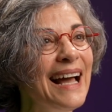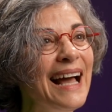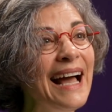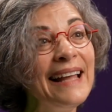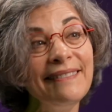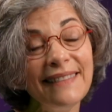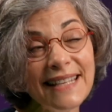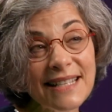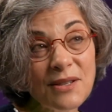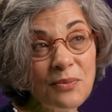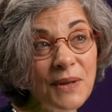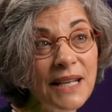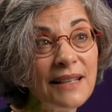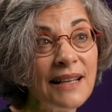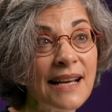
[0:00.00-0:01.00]
And this
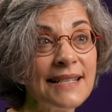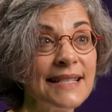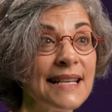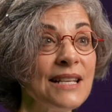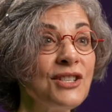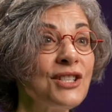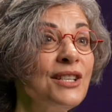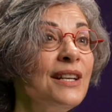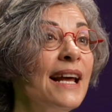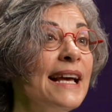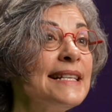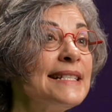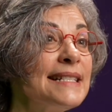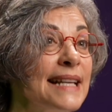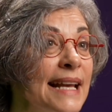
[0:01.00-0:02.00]
realization
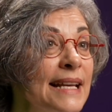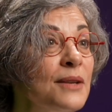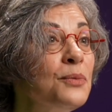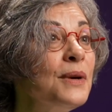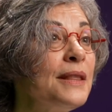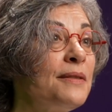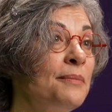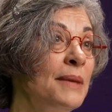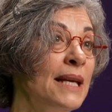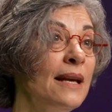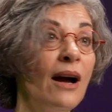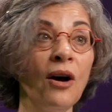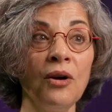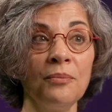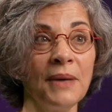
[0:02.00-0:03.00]
has stayed with me
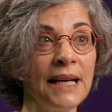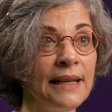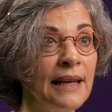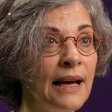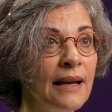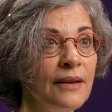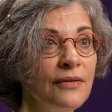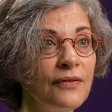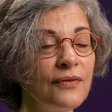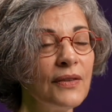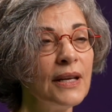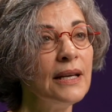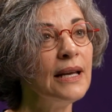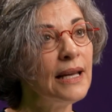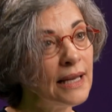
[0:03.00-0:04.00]
all my life.
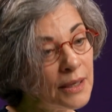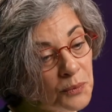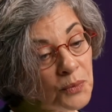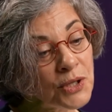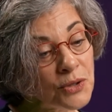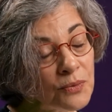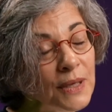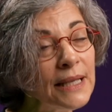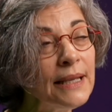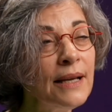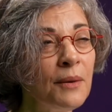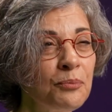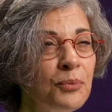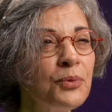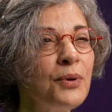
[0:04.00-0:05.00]
It was really a
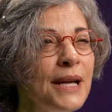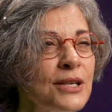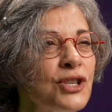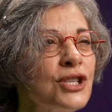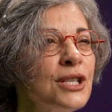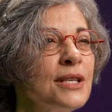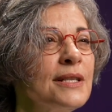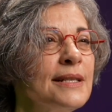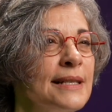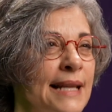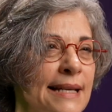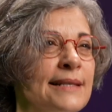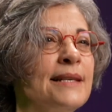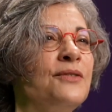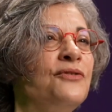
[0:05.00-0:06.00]
precious
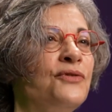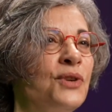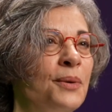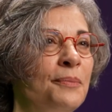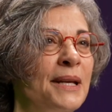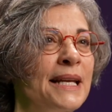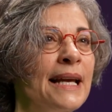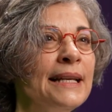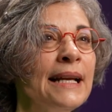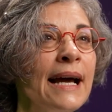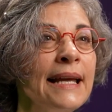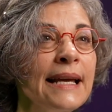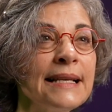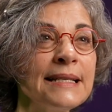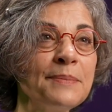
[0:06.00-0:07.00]
lesson for me, and I
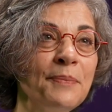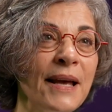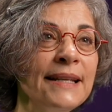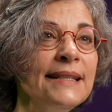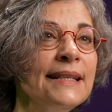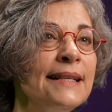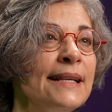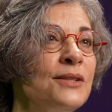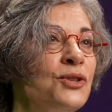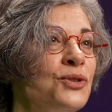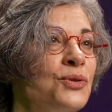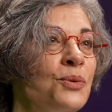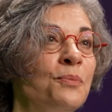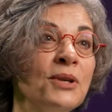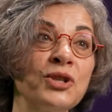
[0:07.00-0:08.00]
expanded it
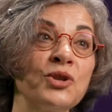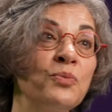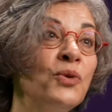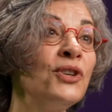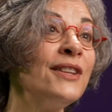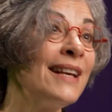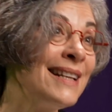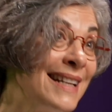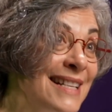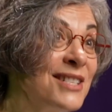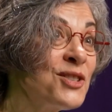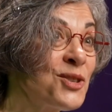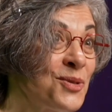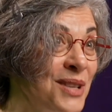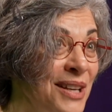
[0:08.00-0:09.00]
to much more than
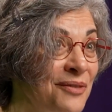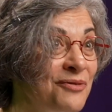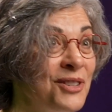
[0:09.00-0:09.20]
history, of